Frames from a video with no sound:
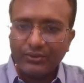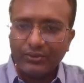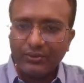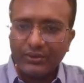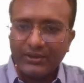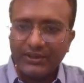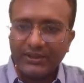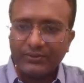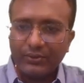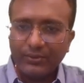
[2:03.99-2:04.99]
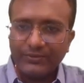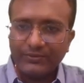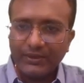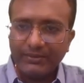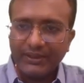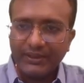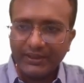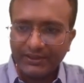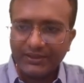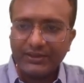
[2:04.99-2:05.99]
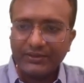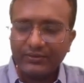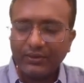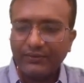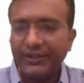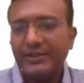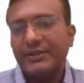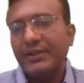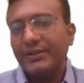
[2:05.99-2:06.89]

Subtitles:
So 6 ohms will be resistance of this